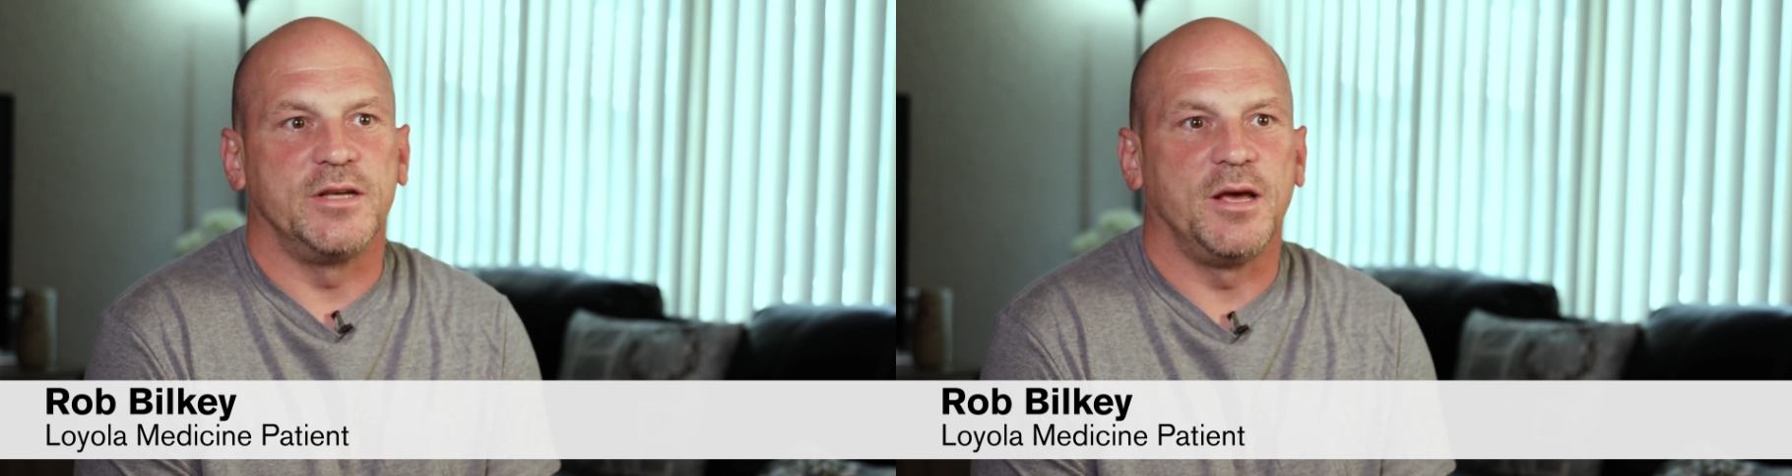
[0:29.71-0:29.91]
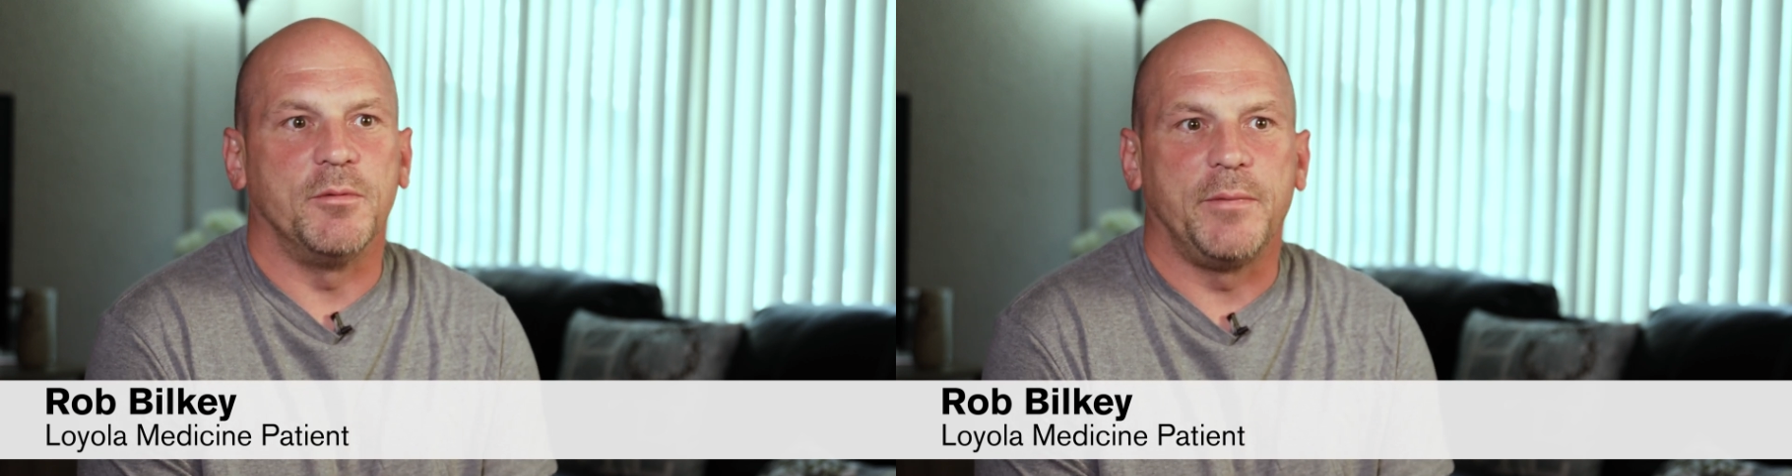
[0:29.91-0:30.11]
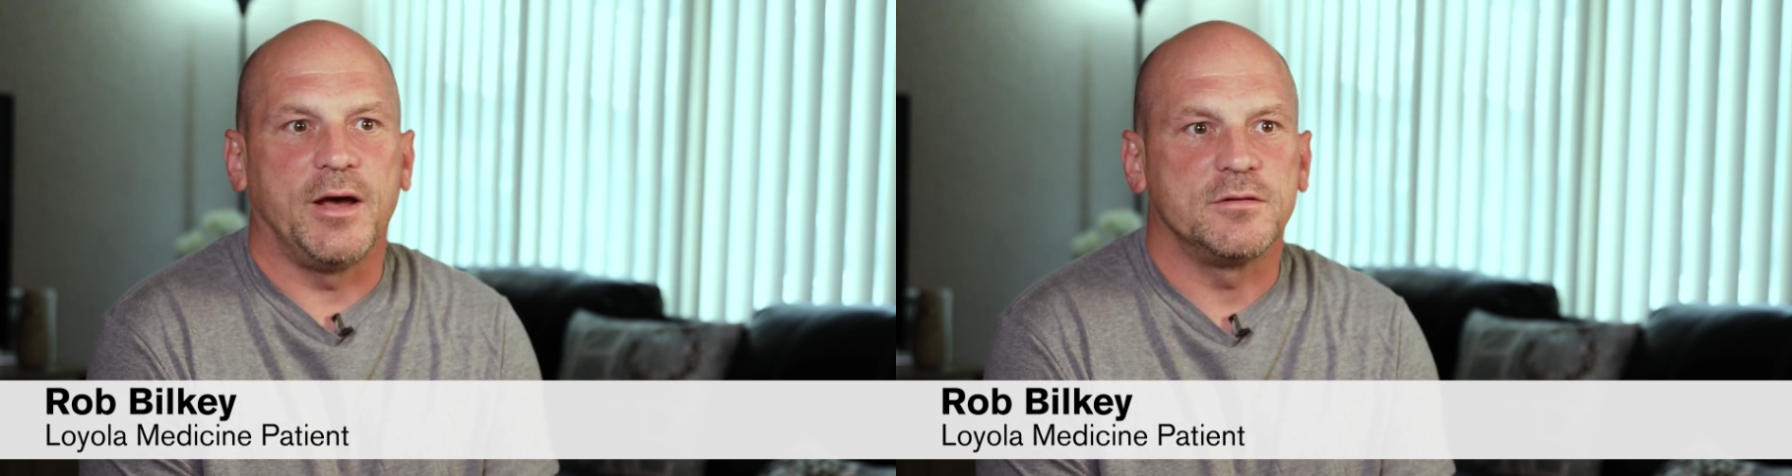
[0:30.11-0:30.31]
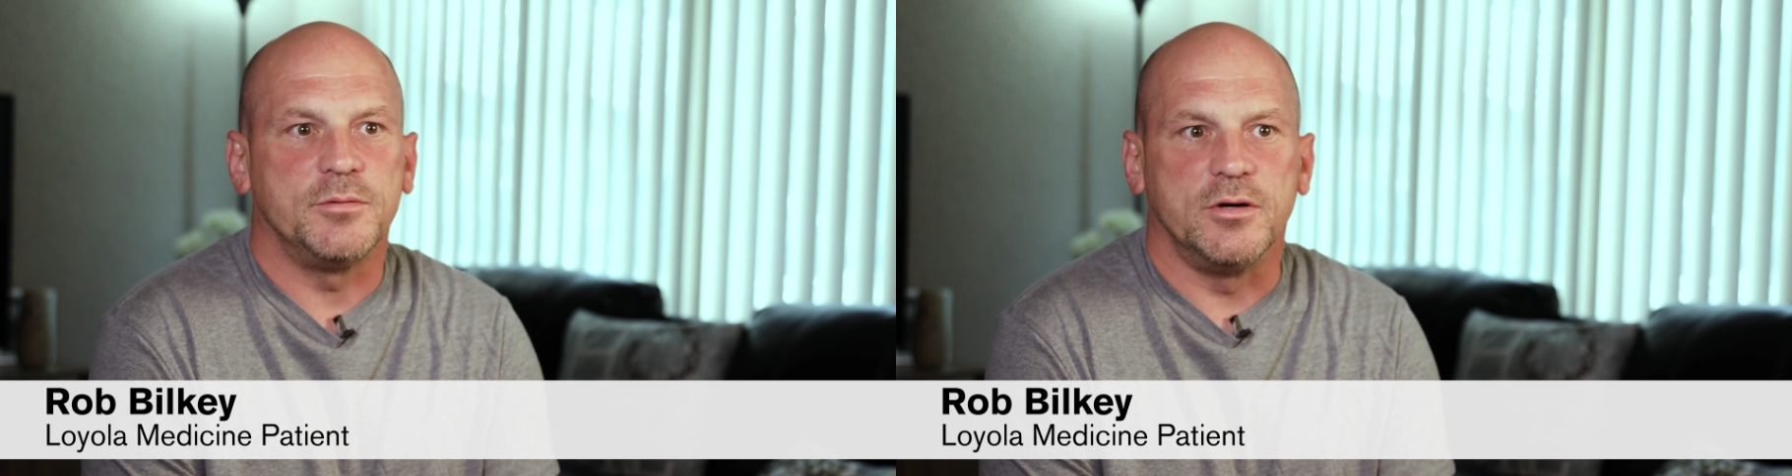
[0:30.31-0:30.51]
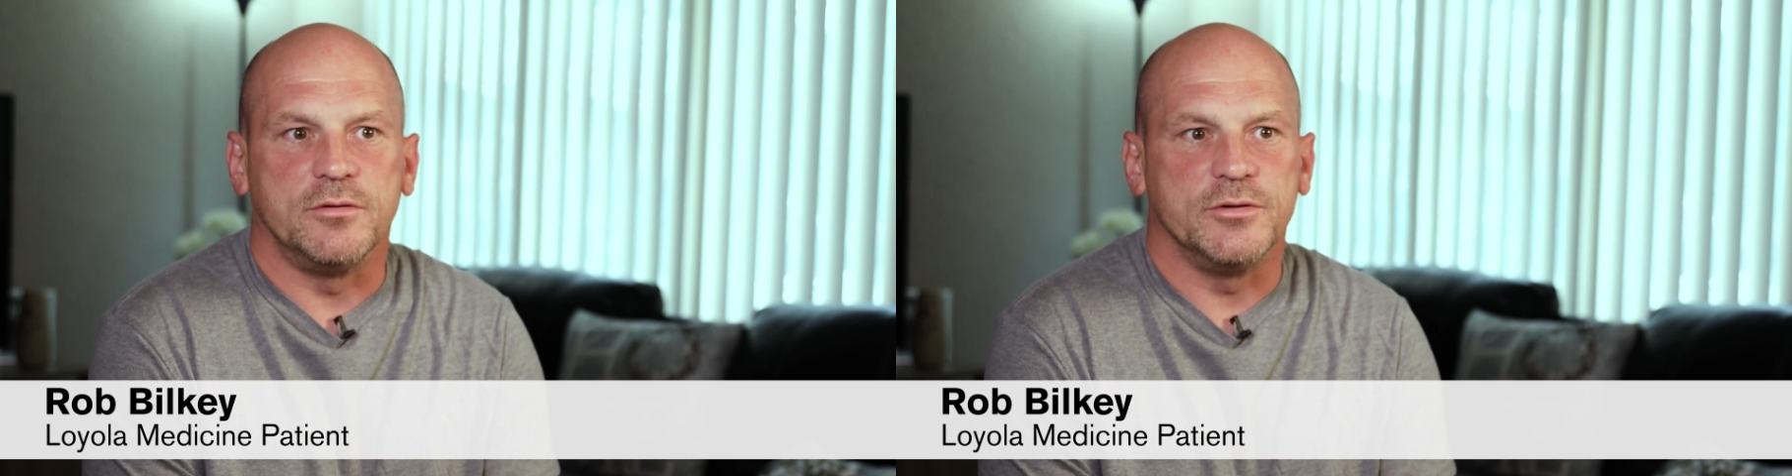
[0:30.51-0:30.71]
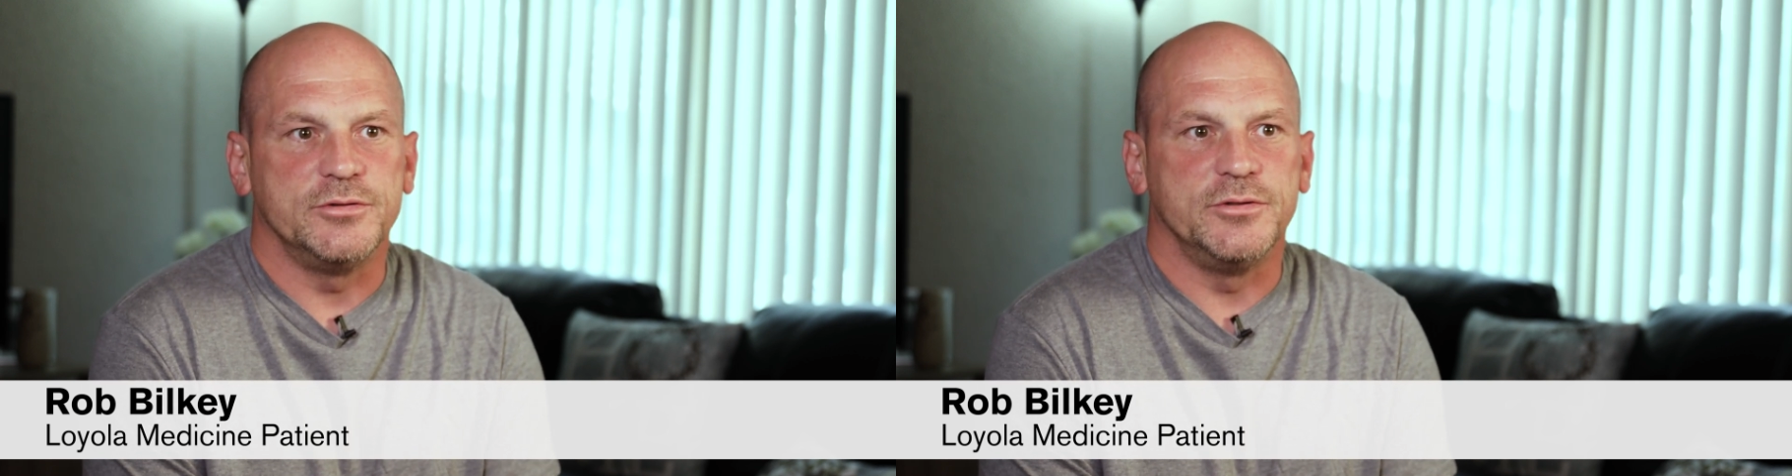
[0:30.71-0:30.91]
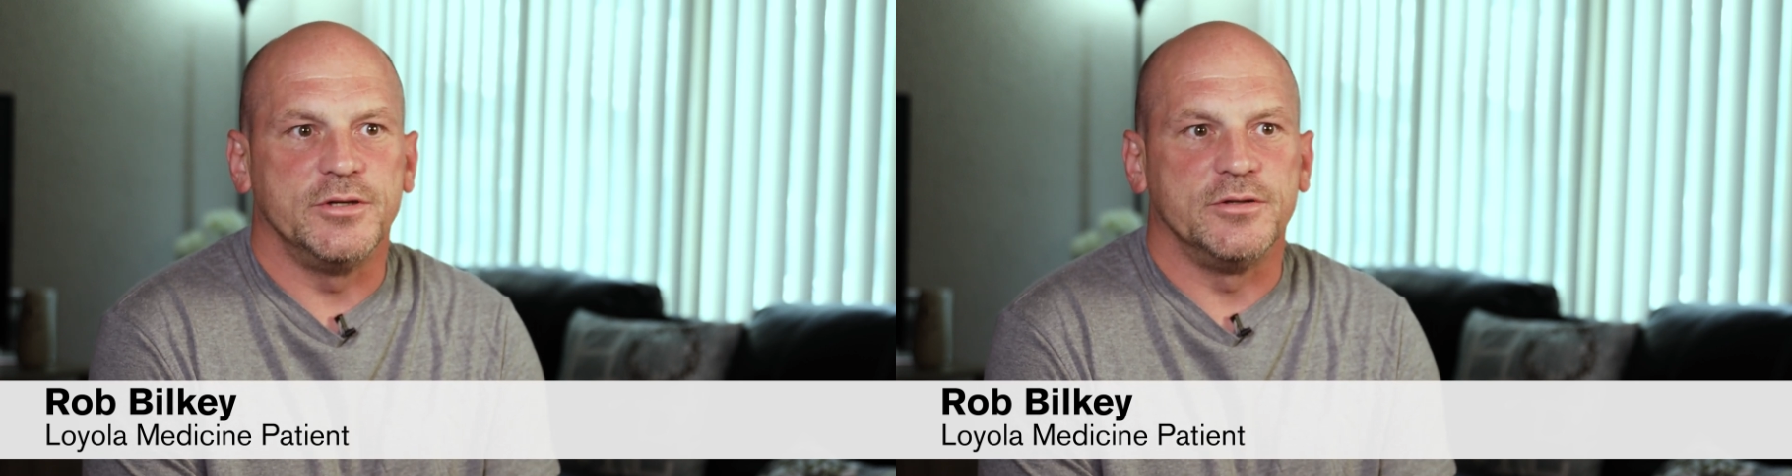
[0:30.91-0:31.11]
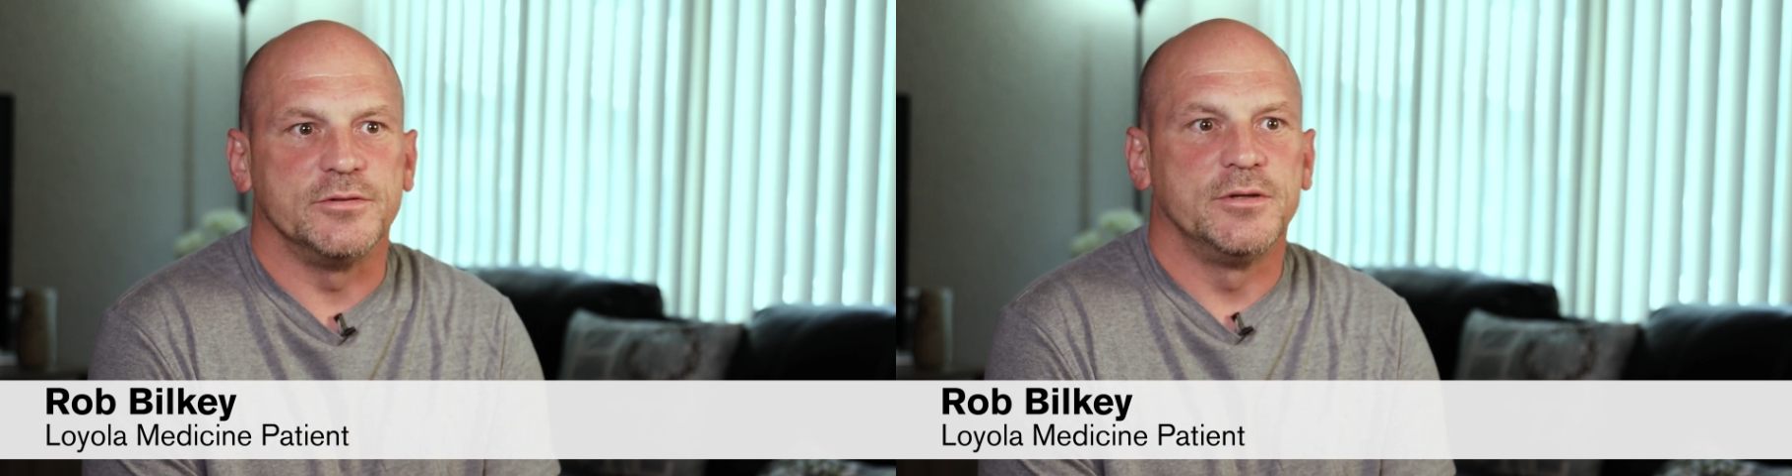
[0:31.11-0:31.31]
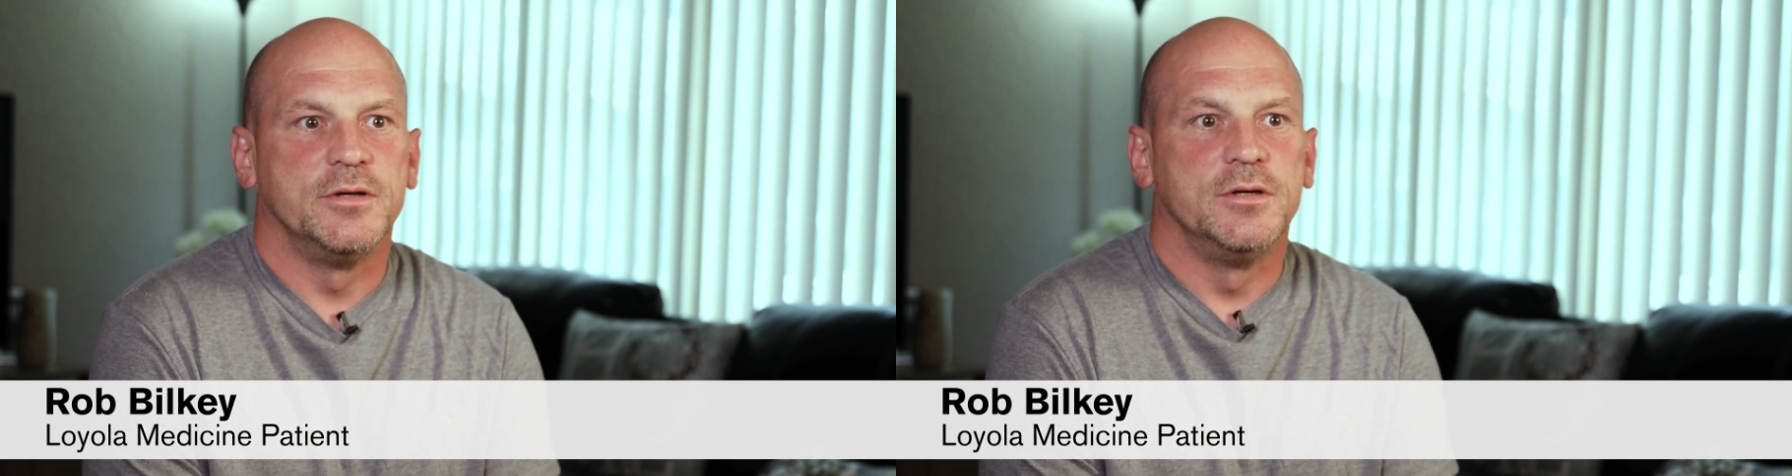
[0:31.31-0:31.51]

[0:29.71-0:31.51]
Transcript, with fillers: a game of basketball in over two years.